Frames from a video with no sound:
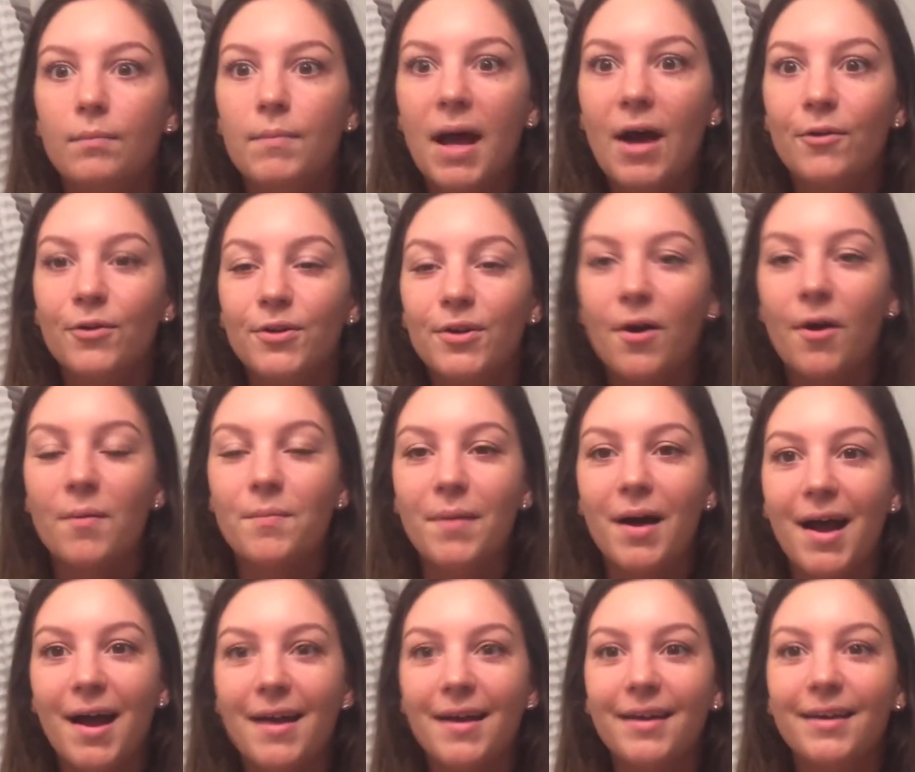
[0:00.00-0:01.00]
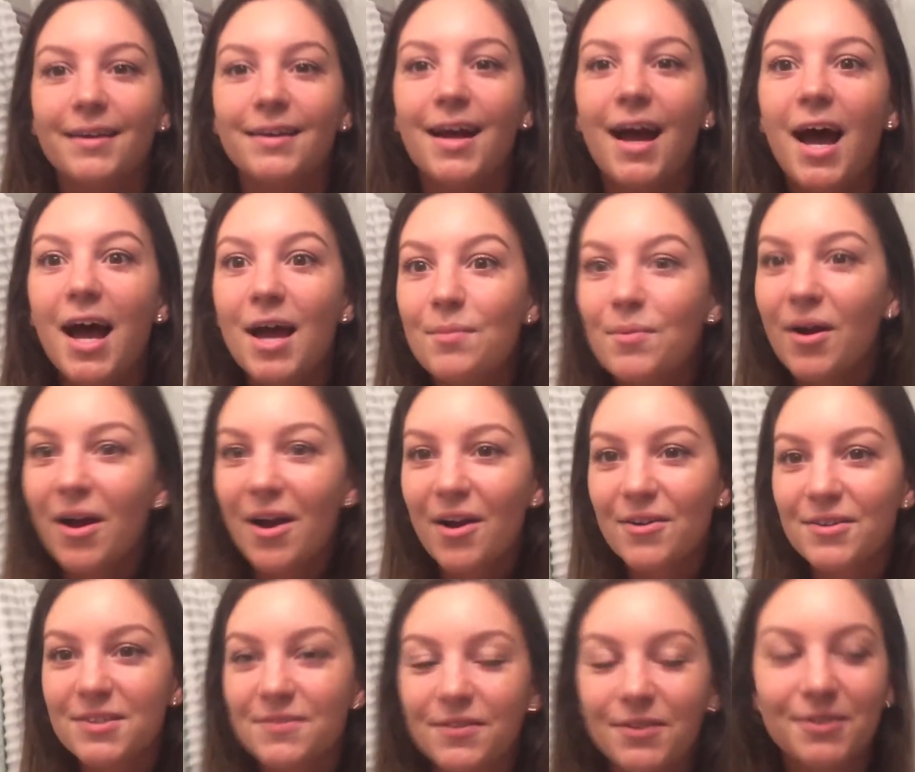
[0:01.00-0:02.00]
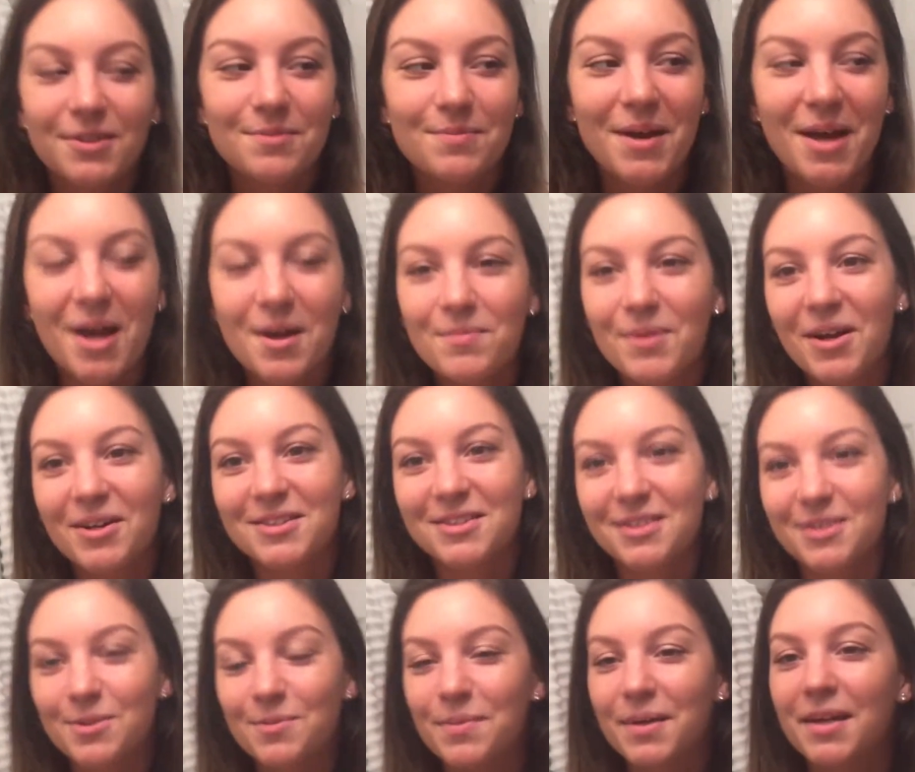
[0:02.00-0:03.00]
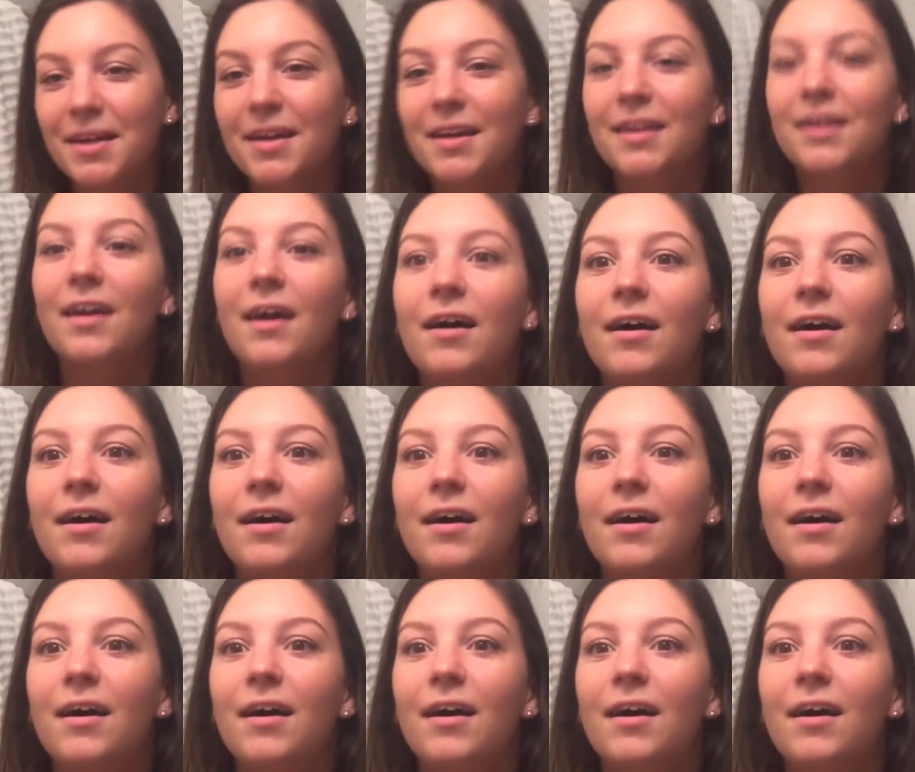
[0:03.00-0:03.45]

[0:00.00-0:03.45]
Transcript: powder on my eyebrows, filled in my eyebrows a little bit,